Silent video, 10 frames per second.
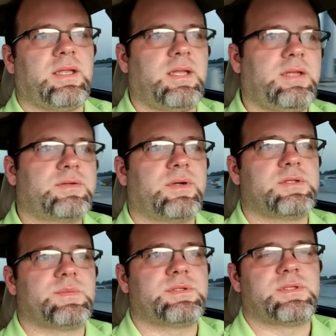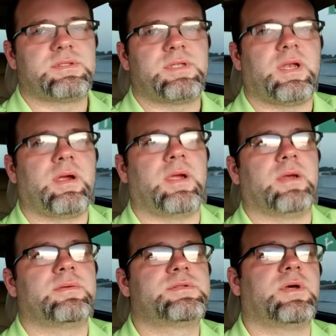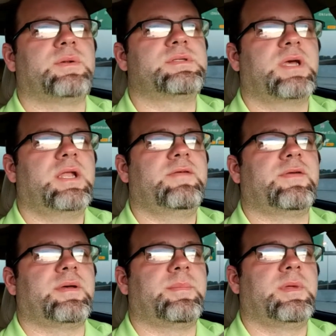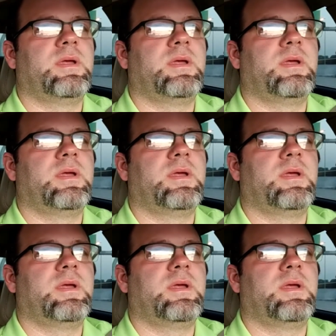any transmission scenario. So it's kind of a